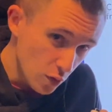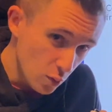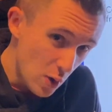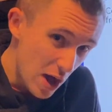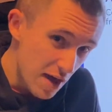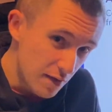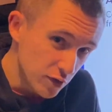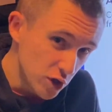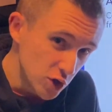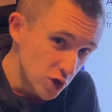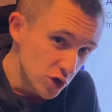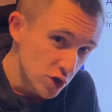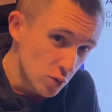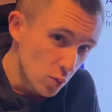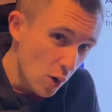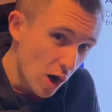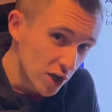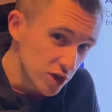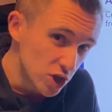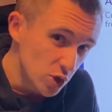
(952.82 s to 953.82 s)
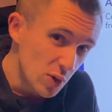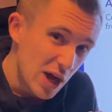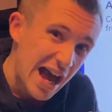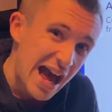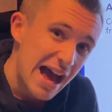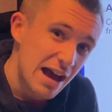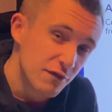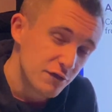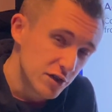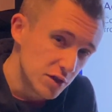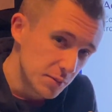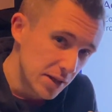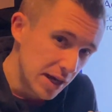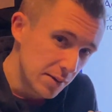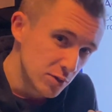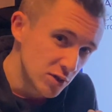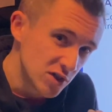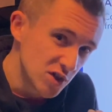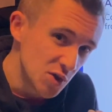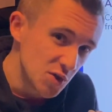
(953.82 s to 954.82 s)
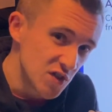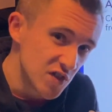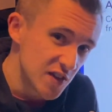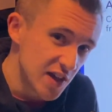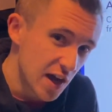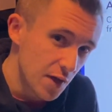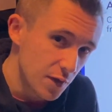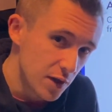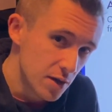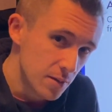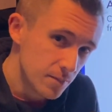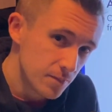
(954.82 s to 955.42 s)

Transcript: whatever you do to one, you have to be able to do to the other.